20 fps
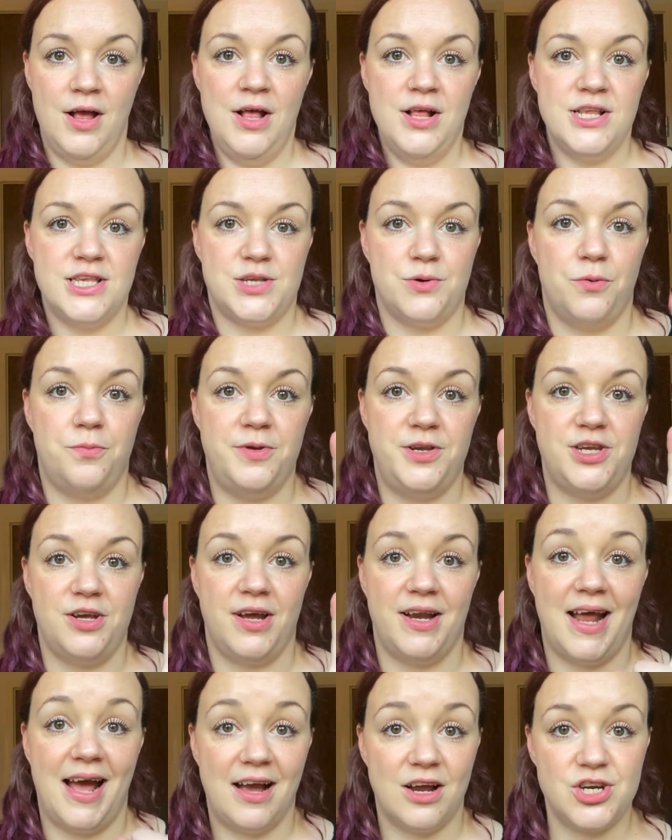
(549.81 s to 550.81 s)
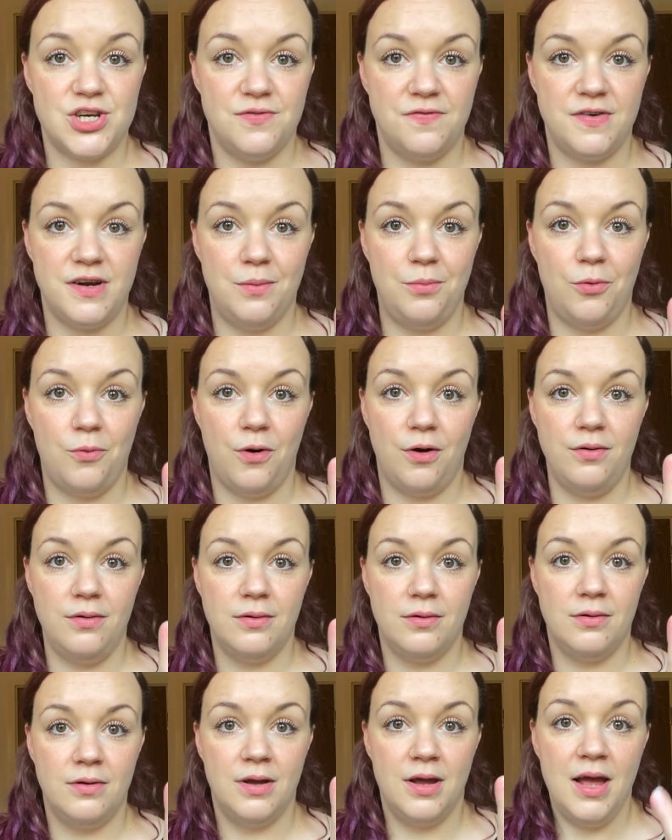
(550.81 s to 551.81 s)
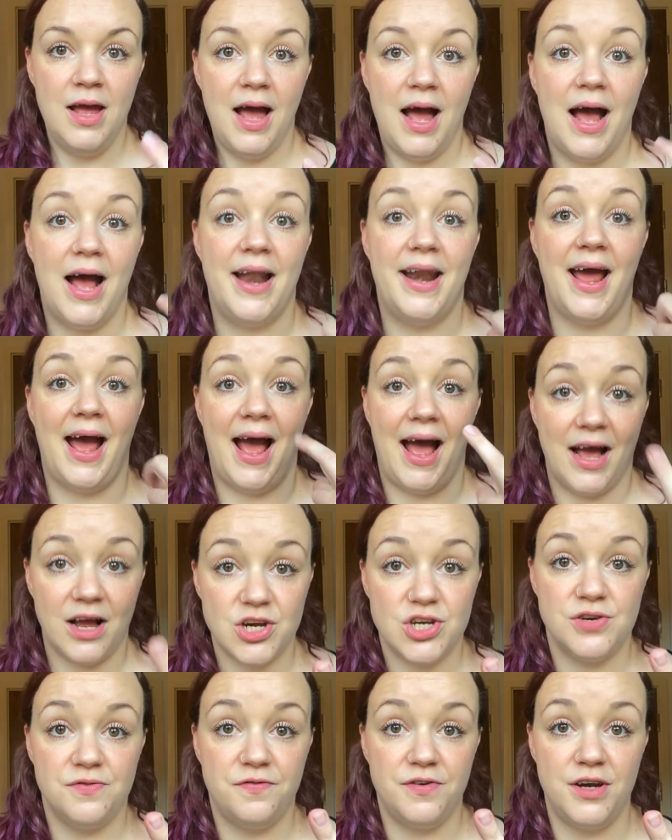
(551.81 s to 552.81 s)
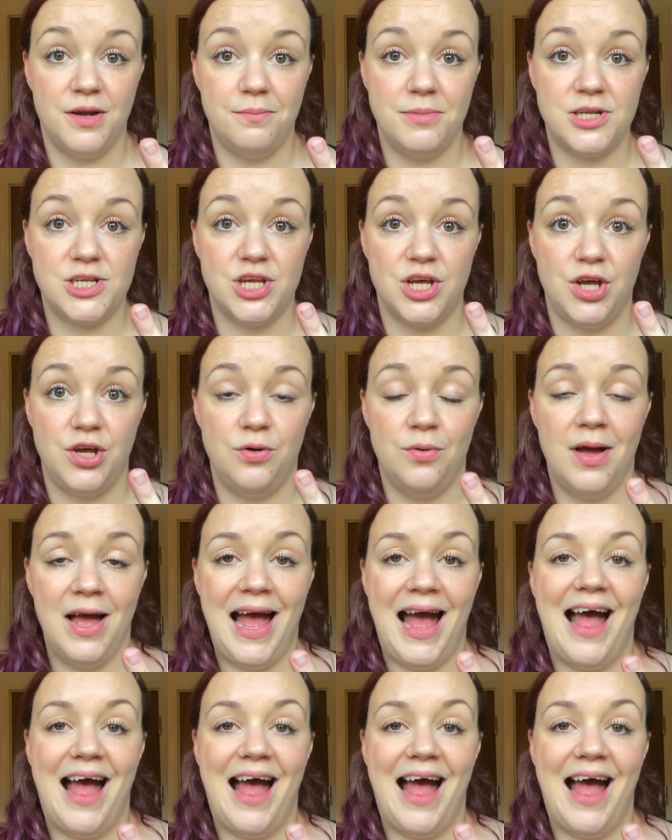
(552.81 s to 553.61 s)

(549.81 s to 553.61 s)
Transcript: So we'll be doing an action for number 1, an action for number 2,